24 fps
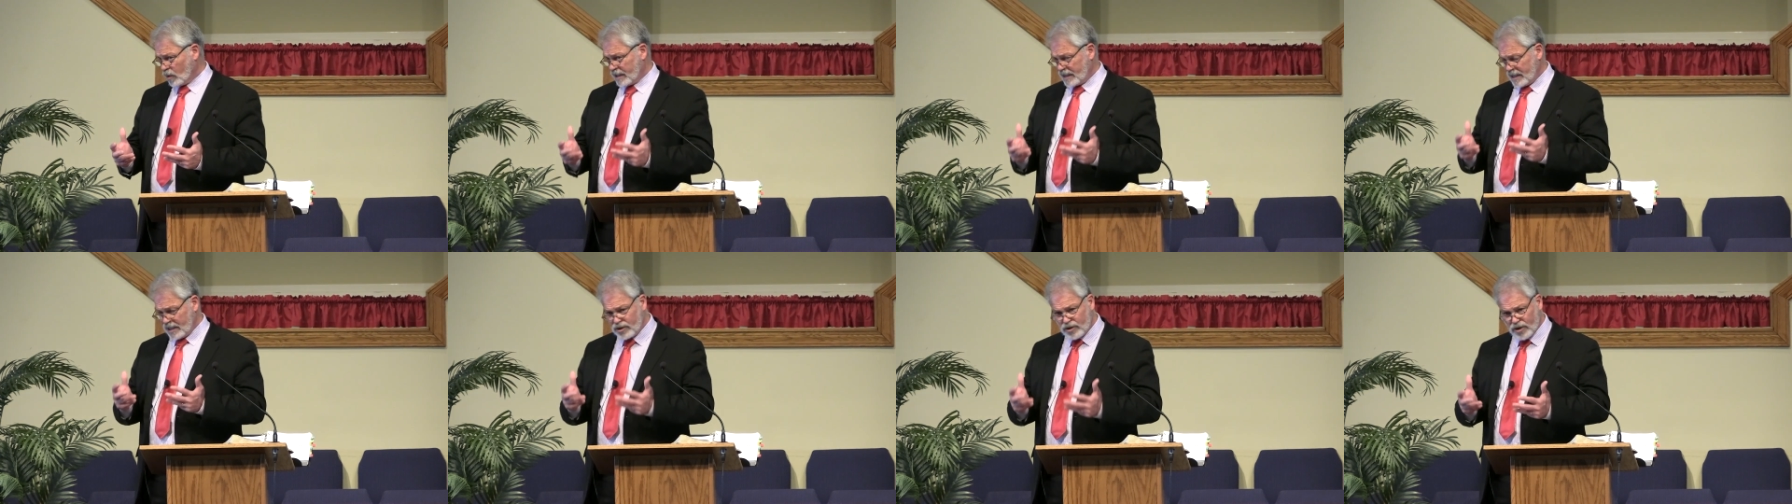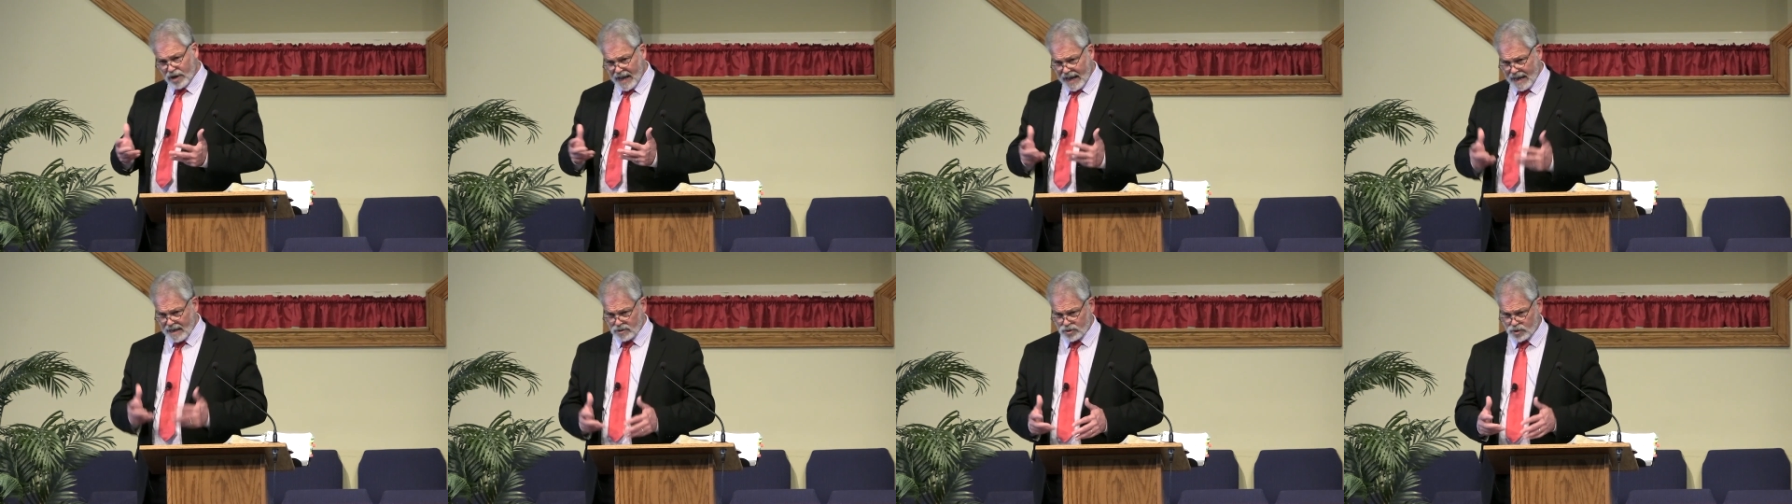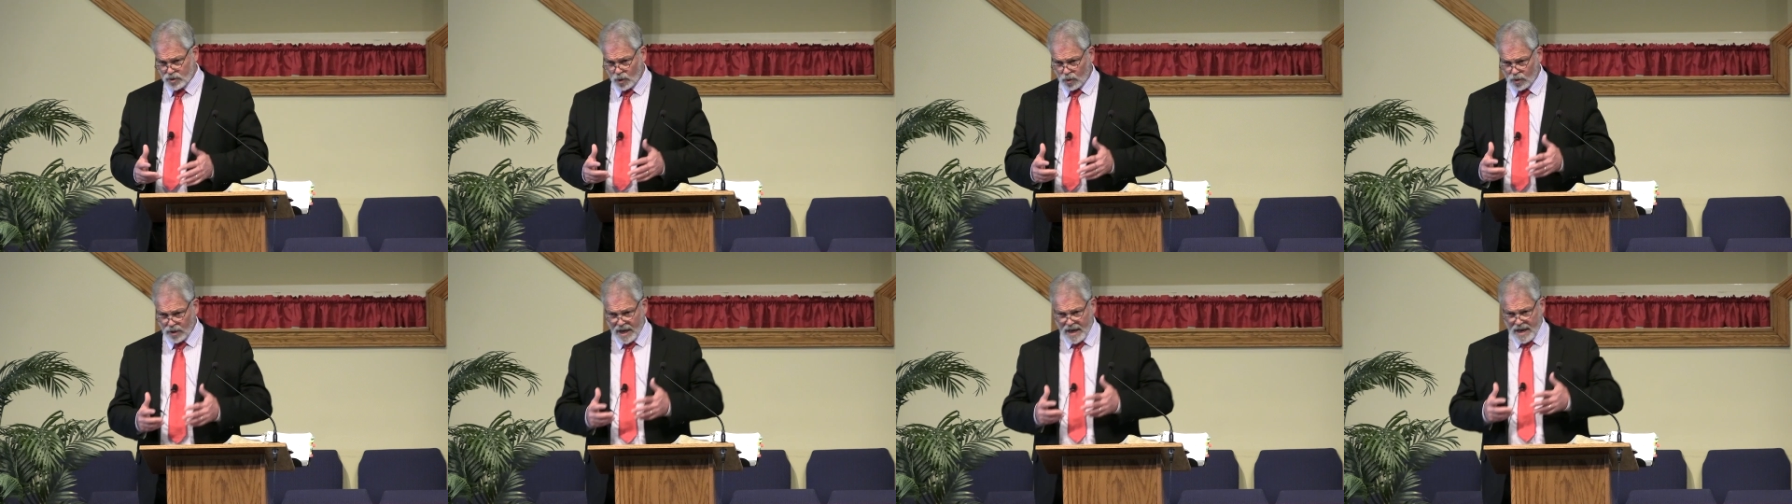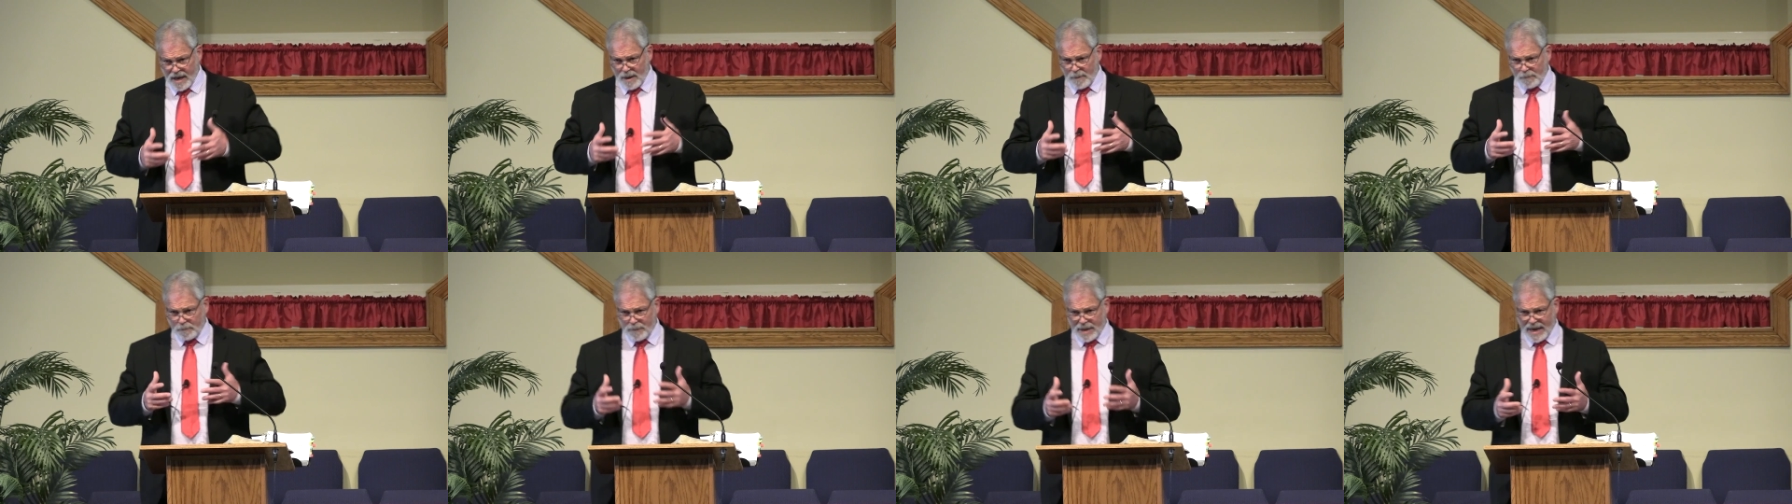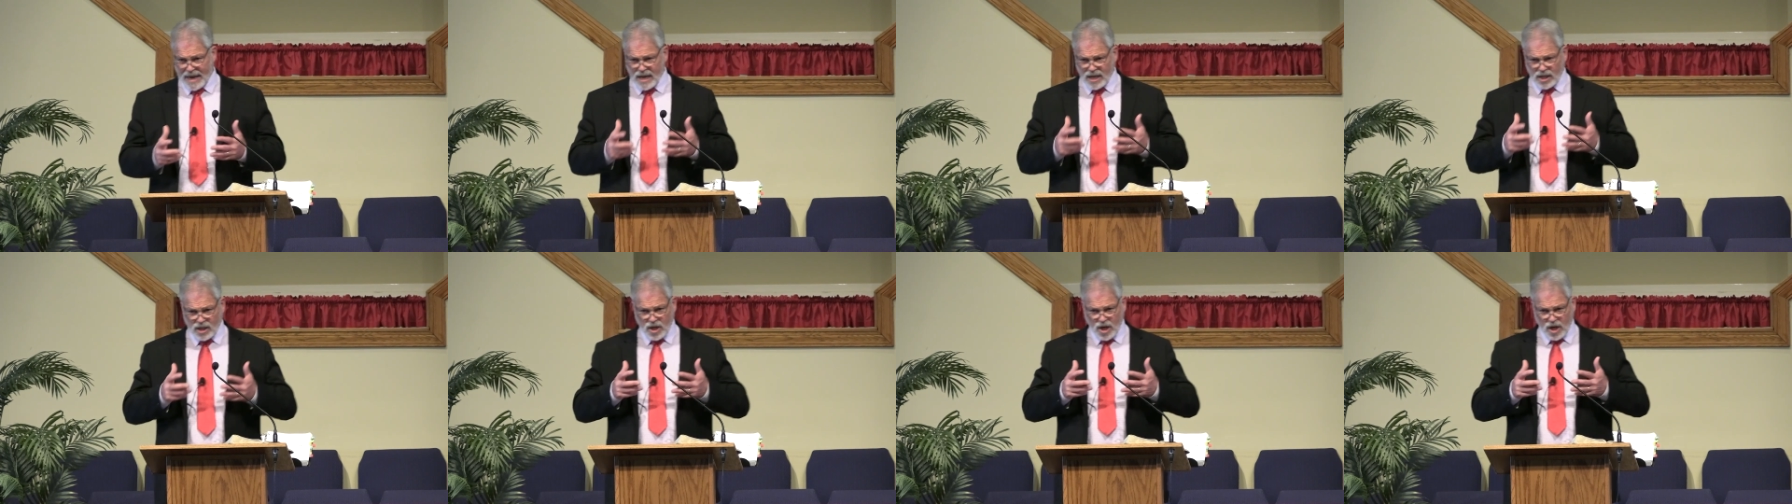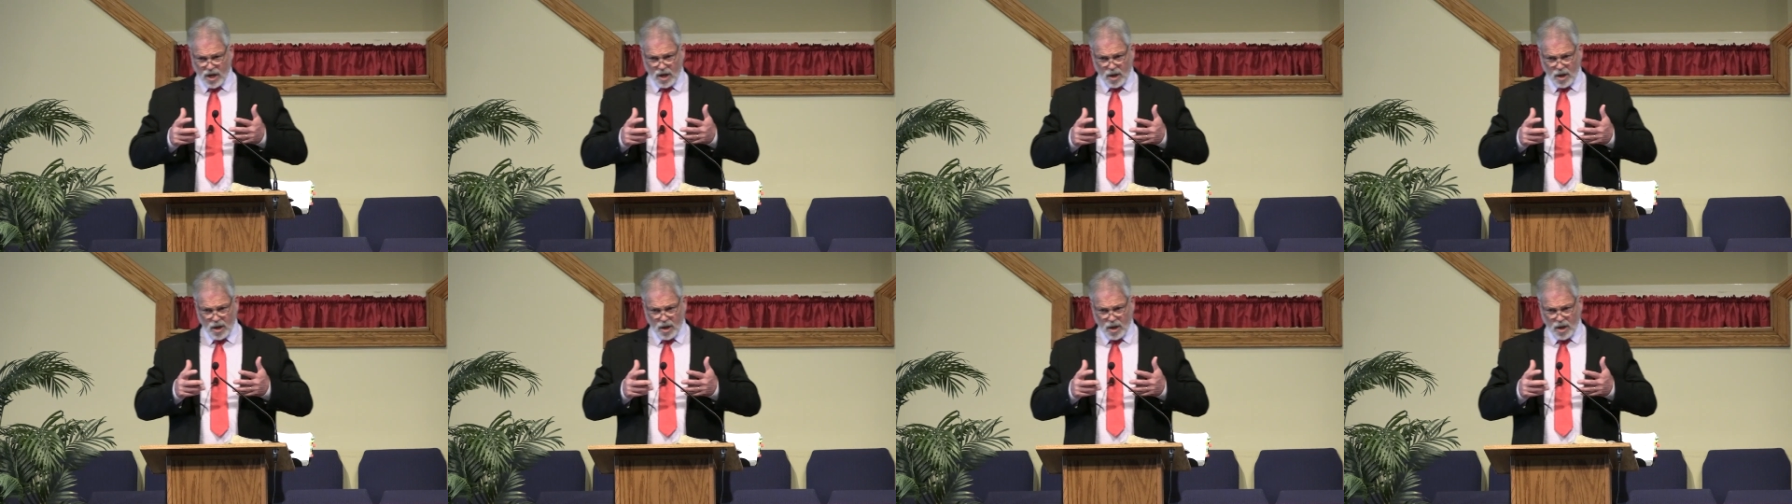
in your household, make